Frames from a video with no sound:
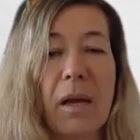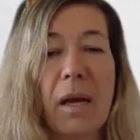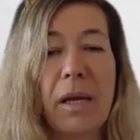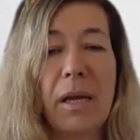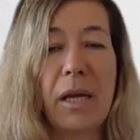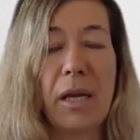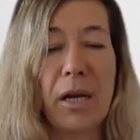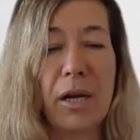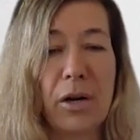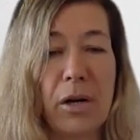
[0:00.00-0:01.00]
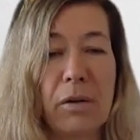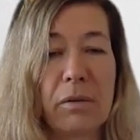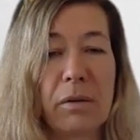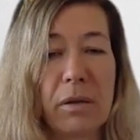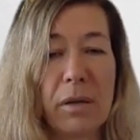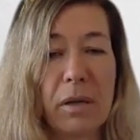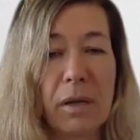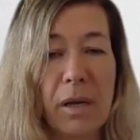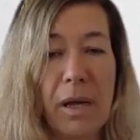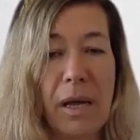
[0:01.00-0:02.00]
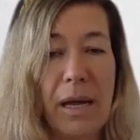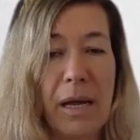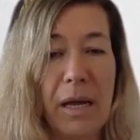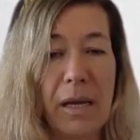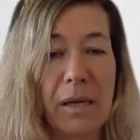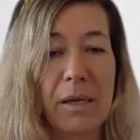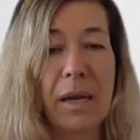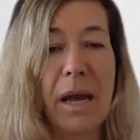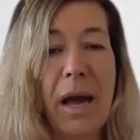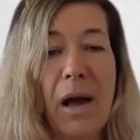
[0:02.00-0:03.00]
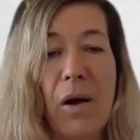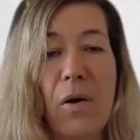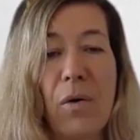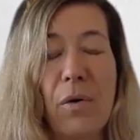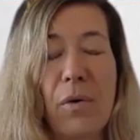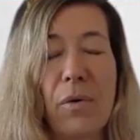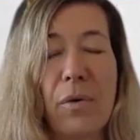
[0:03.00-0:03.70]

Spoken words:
here, and now.